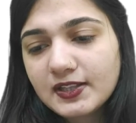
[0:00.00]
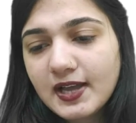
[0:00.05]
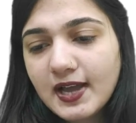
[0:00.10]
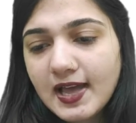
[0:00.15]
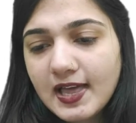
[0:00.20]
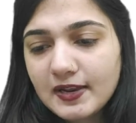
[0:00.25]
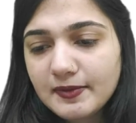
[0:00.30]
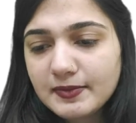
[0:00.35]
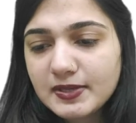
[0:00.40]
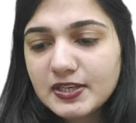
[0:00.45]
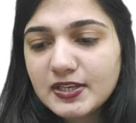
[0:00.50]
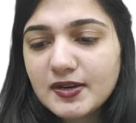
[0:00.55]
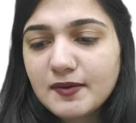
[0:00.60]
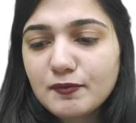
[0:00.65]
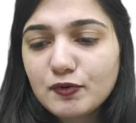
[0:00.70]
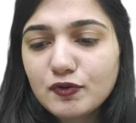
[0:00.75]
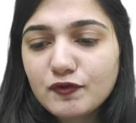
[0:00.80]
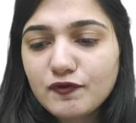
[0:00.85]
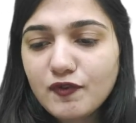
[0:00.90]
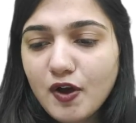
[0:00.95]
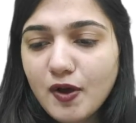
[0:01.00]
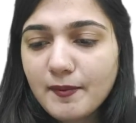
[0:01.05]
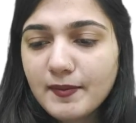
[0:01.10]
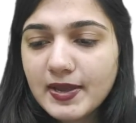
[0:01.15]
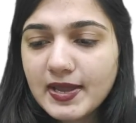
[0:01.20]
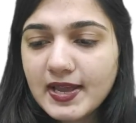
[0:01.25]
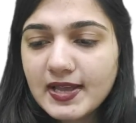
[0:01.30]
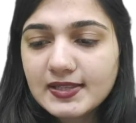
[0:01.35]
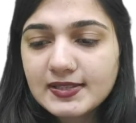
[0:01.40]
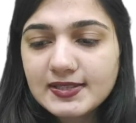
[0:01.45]
with the aluminium to
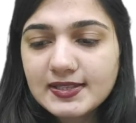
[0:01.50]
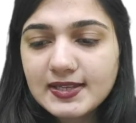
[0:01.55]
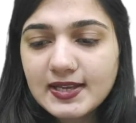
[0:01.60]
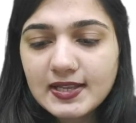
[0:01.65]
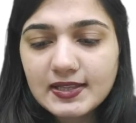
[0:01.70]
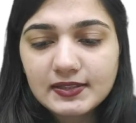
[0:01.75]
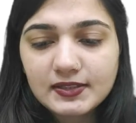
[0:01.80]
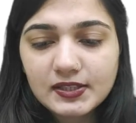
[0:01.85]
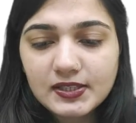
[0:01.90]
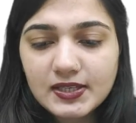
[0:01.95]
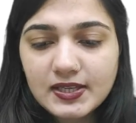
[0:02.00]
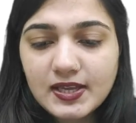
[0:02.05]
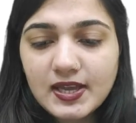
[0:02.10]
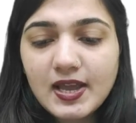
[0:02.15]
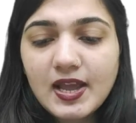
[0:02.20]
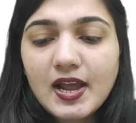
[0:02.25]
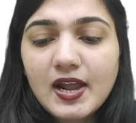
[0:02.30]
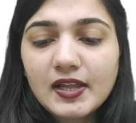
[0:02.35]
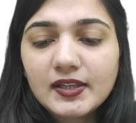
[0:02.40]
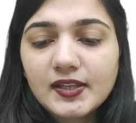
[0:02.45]
form AlCl3.